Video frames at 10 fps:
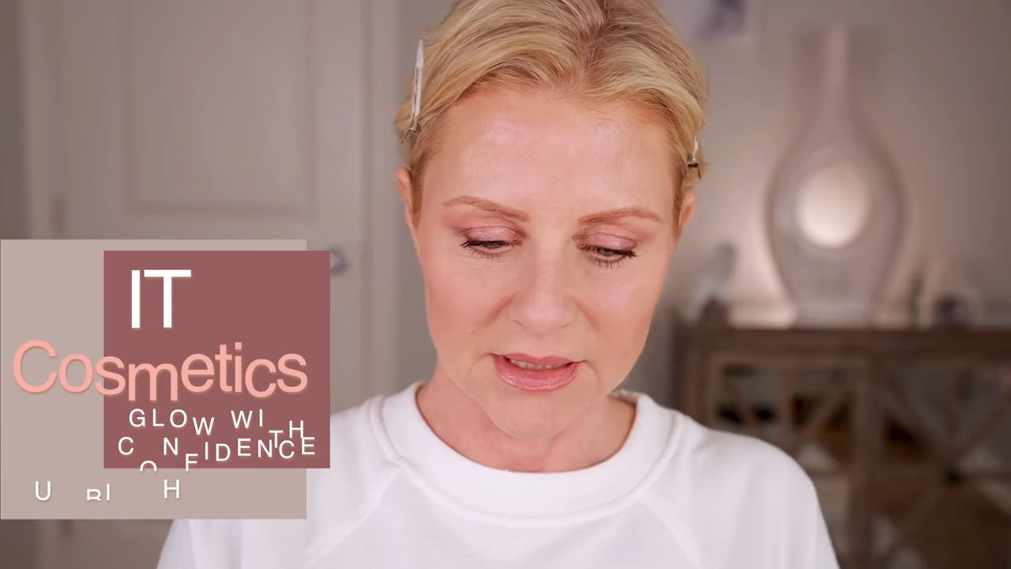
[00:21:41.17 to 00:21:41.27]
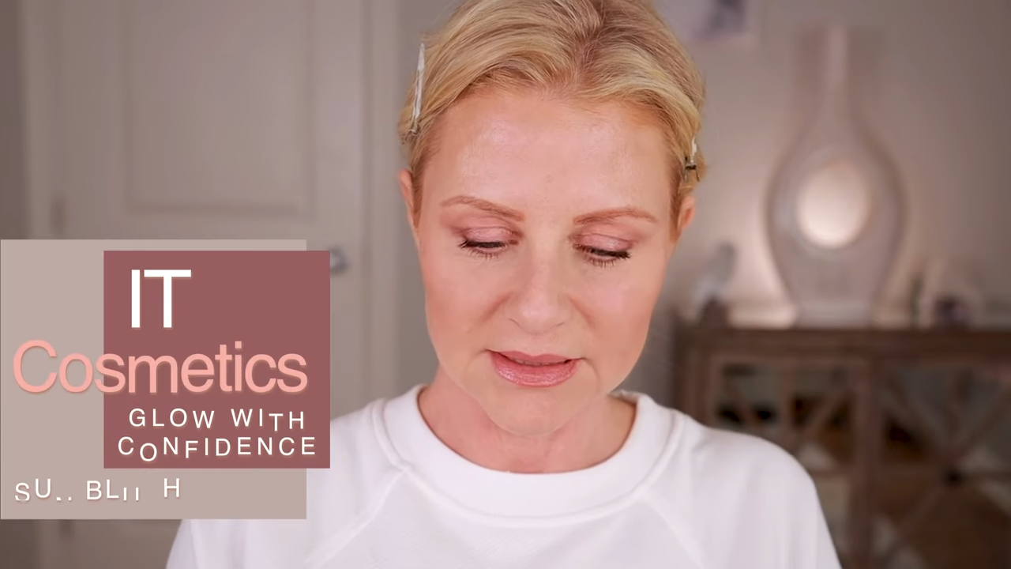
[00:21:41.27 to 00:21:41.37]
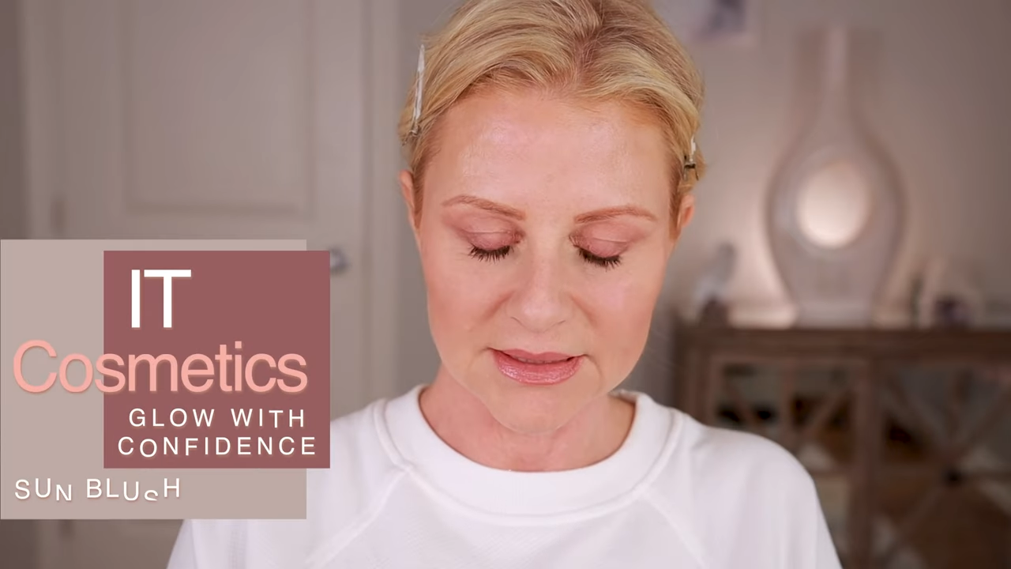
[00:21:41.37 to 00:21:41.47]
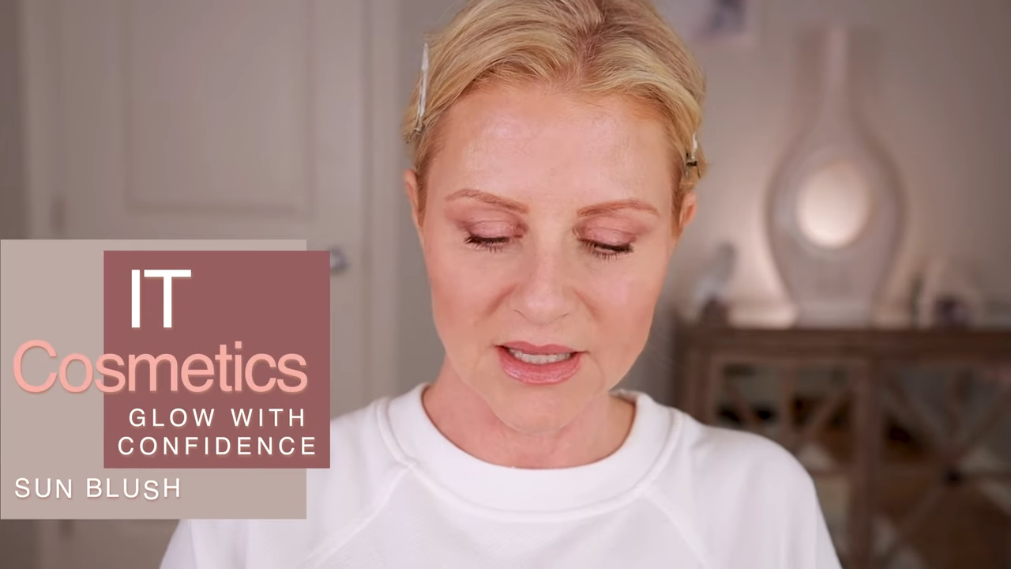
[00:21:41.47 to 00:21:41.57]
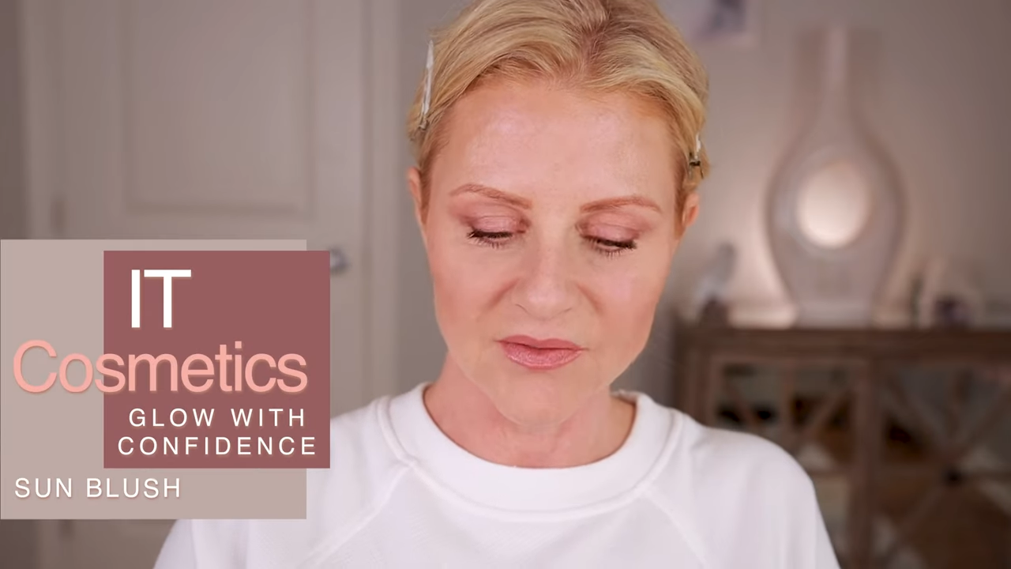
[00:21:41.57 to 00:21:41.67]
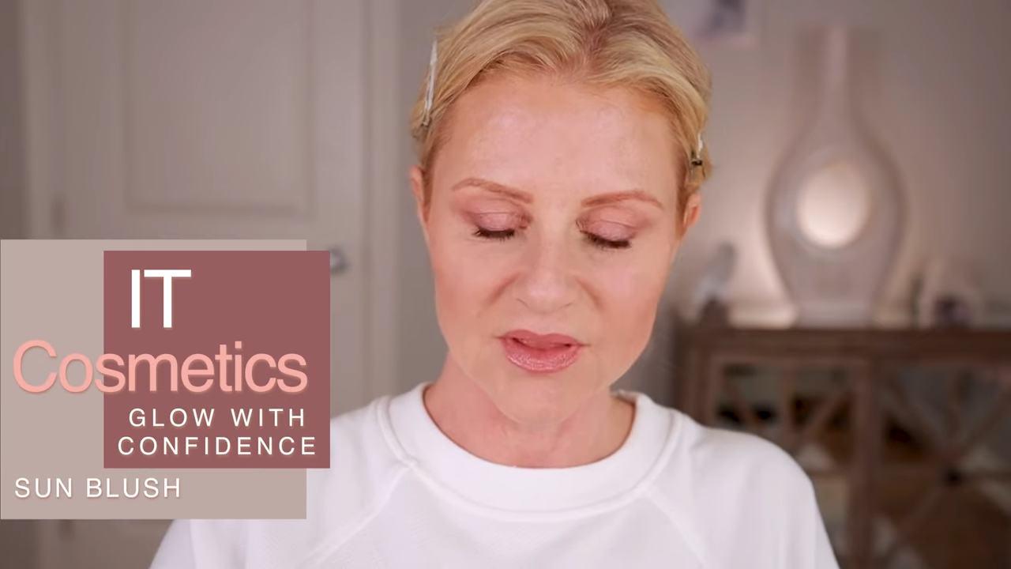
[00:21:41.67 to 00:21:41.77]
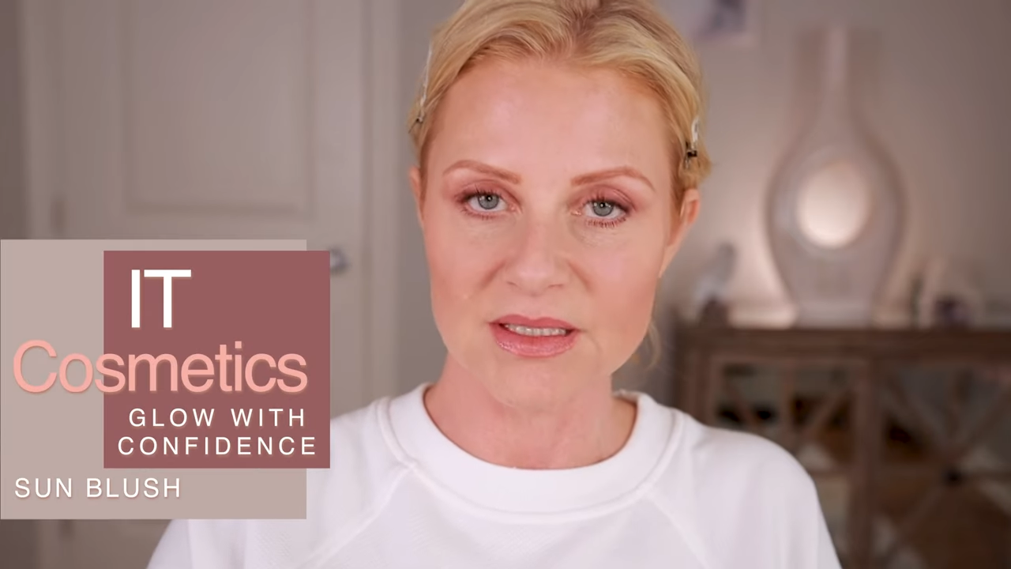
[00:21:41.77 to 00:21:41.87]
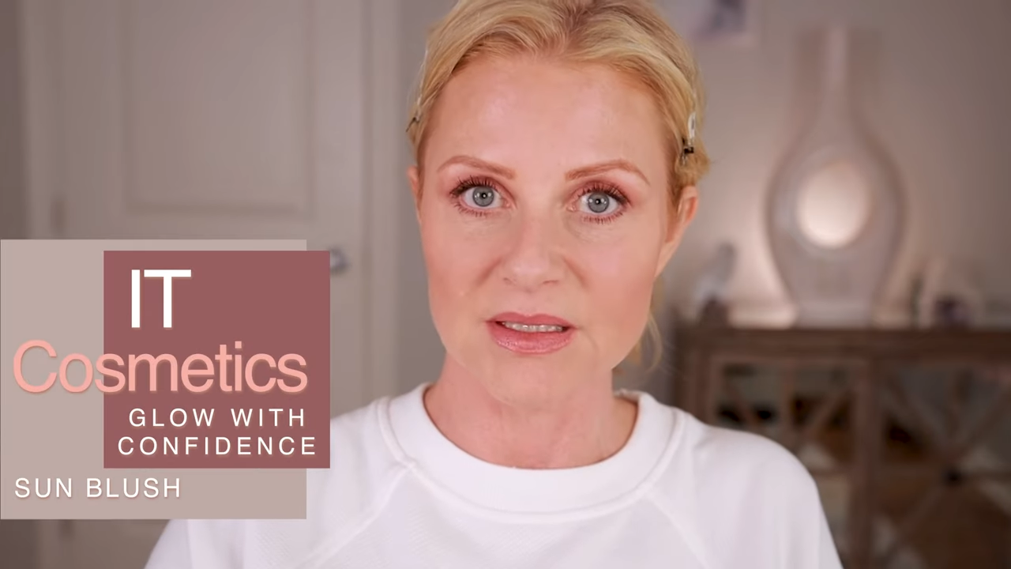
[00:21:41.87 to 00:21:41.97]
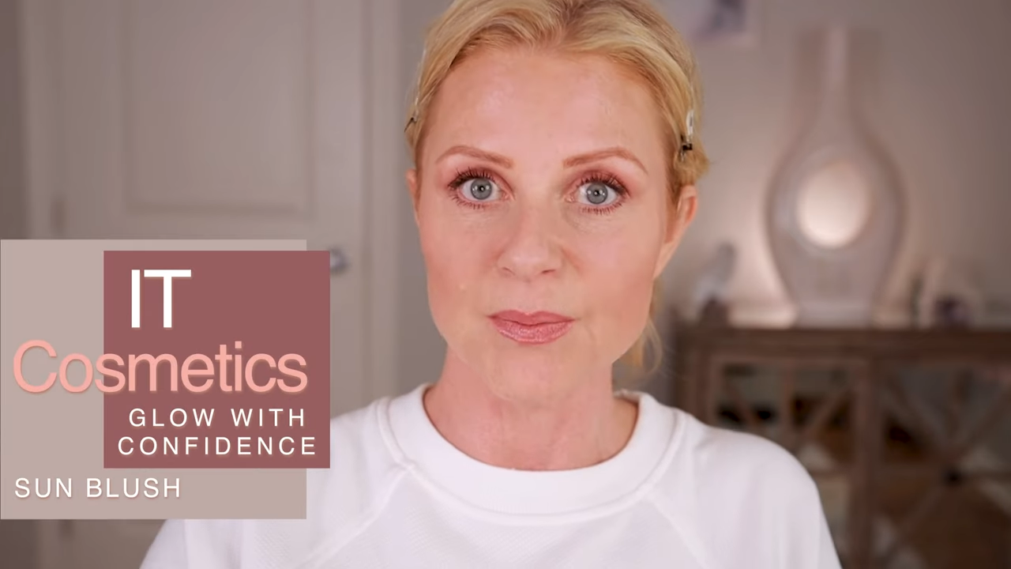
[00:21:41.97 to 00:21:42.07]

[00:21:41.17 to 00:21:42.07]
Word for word: Let's see if this is